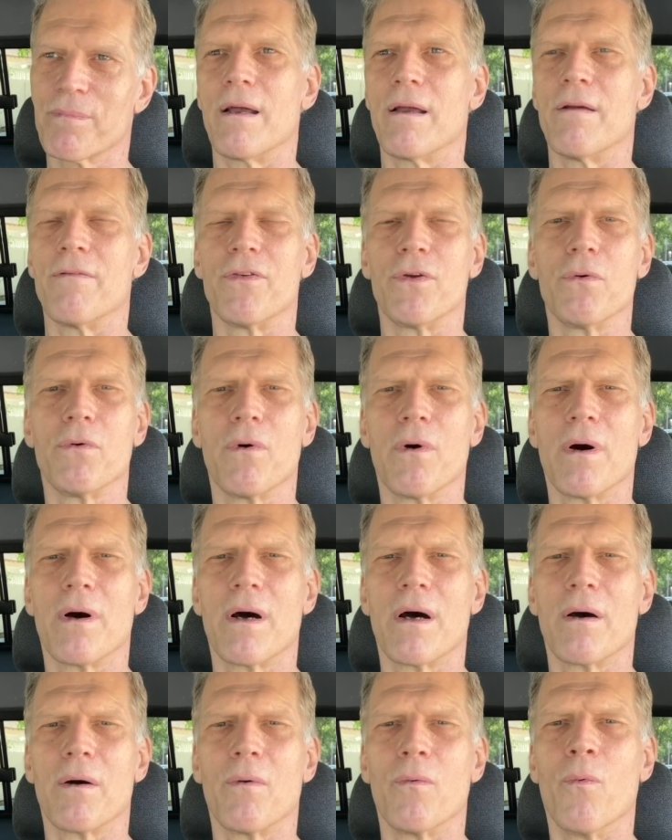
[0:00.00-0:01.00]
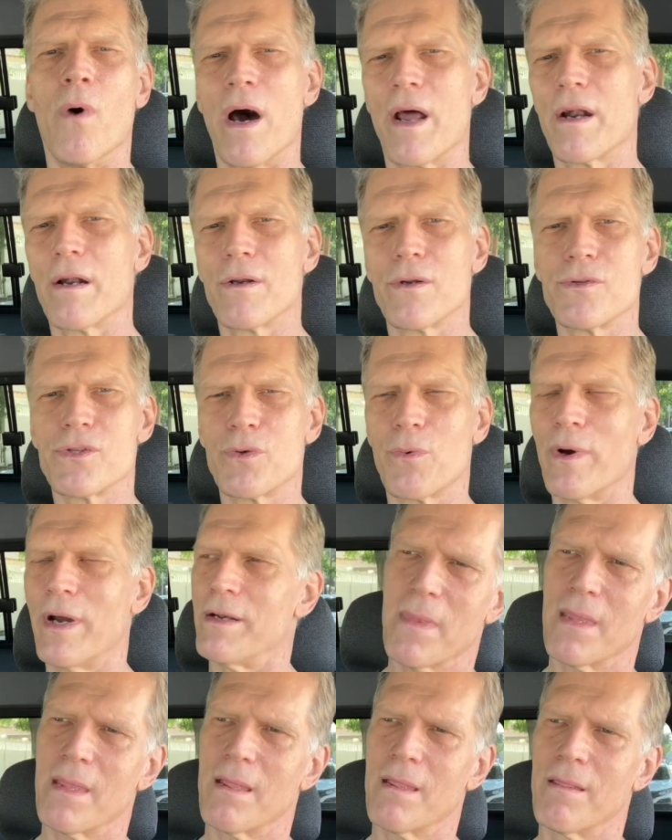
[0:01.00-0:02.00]
If you want to lose
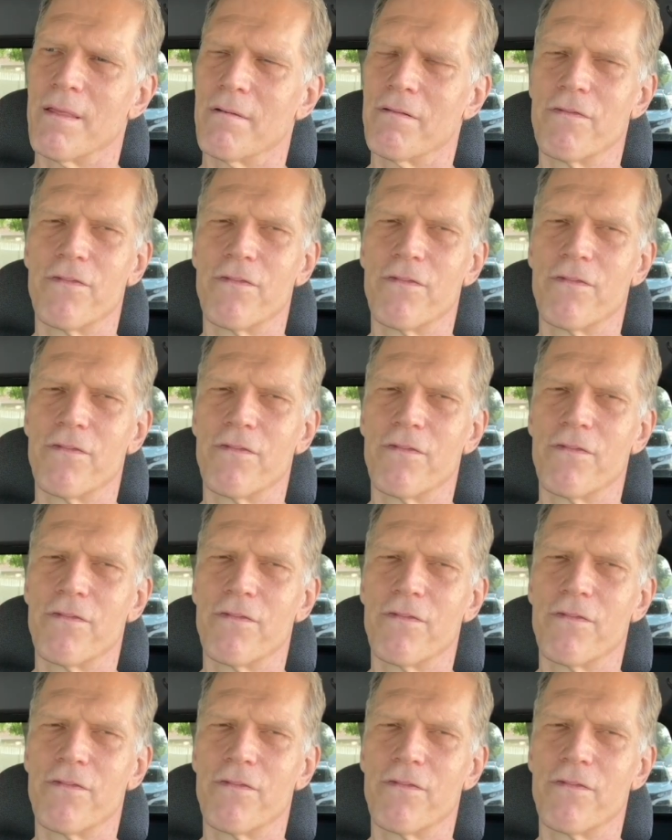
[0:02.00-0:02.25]
weight, the